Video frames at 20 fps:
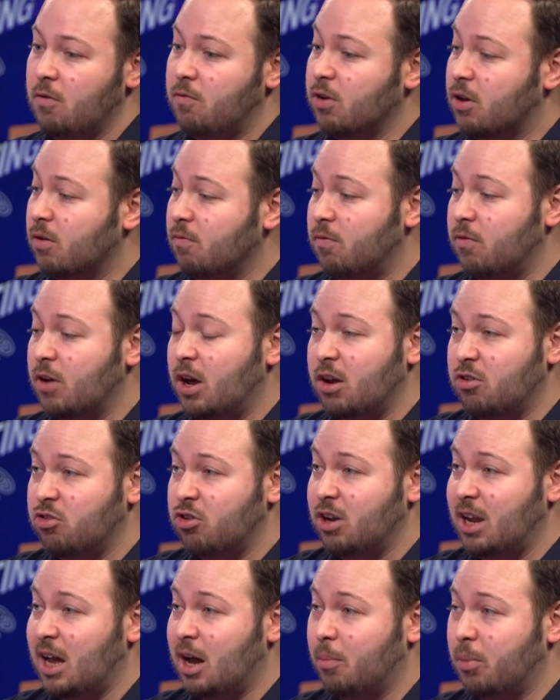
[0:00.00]
for
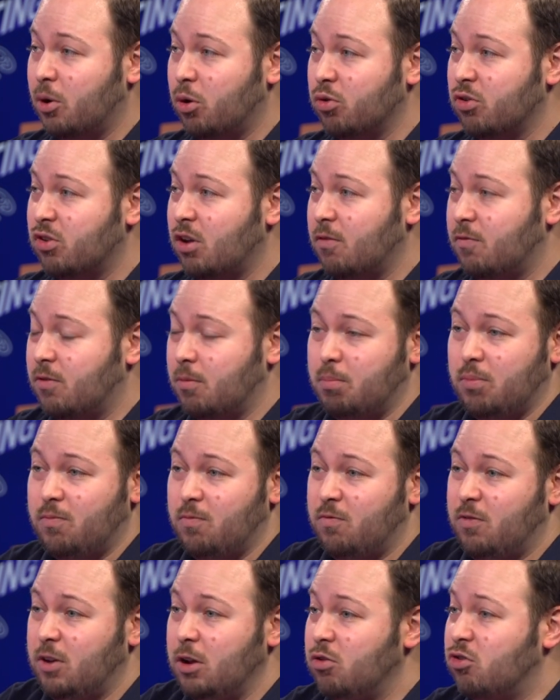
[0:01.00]
conversion now, but also for
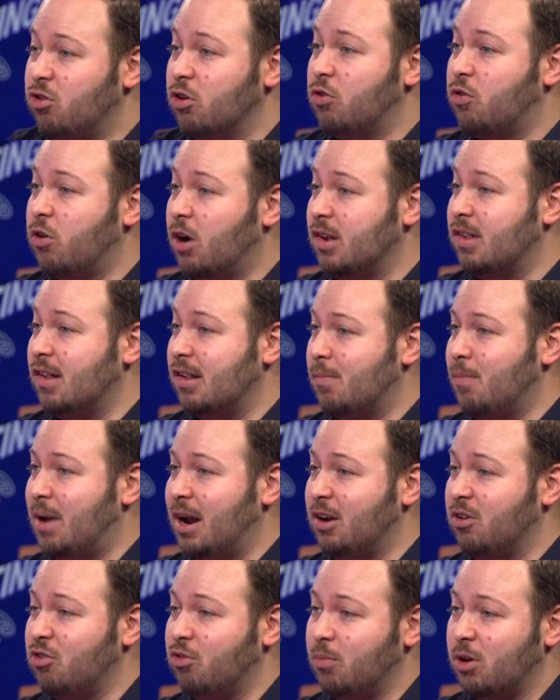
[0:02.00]
future crisis
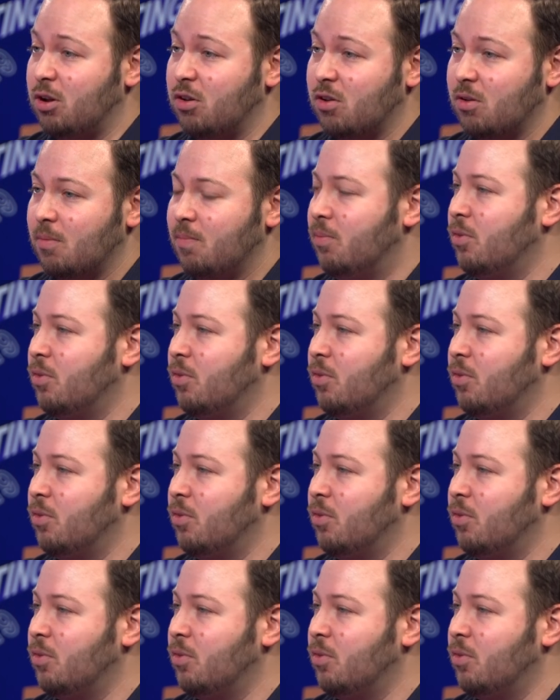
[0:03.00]
management,